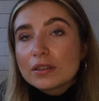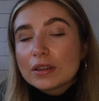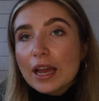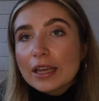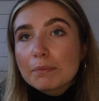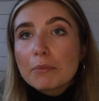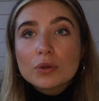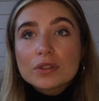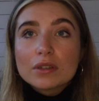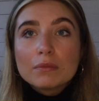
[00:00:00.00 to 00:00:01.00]
like
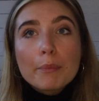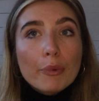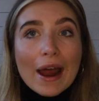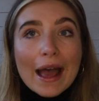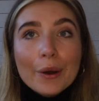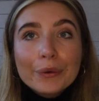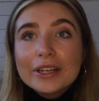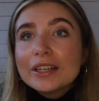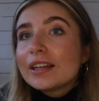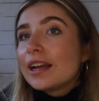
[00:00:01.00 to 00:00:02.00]
molten brown,
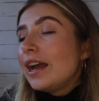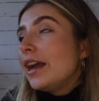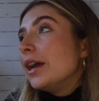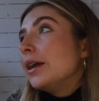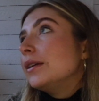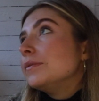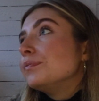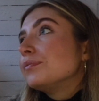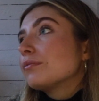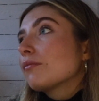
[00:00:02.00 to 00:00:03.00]

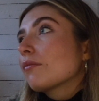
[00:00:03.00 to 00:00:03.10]
and